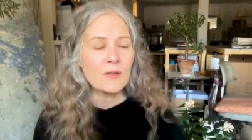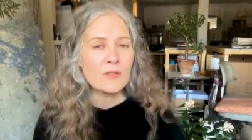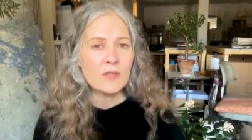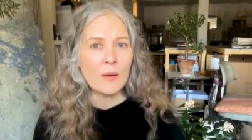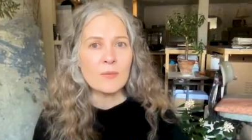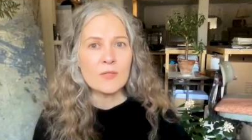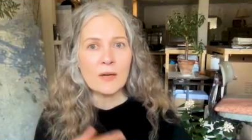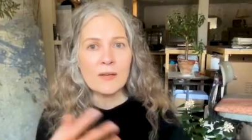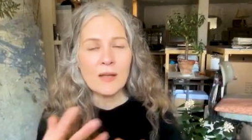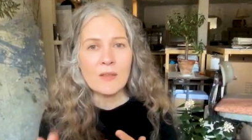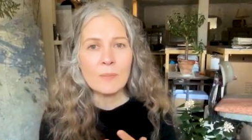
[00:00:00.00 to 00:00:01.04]

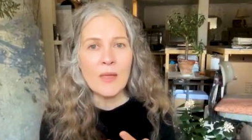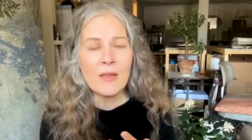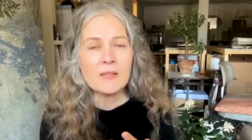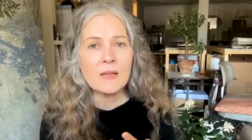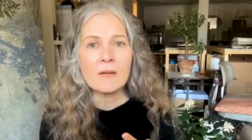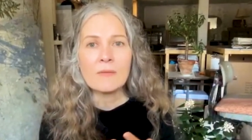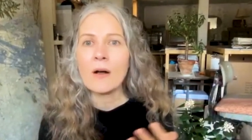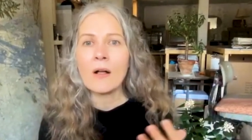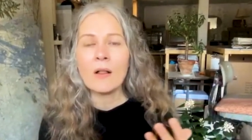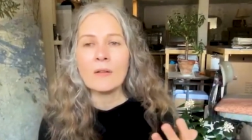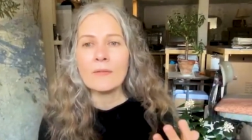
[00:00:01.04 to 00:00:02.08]
subject at the painting
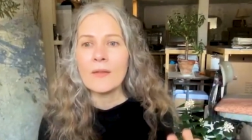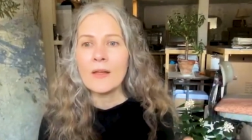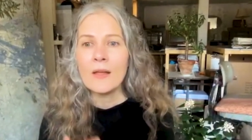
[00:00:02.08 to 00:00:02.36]
evolve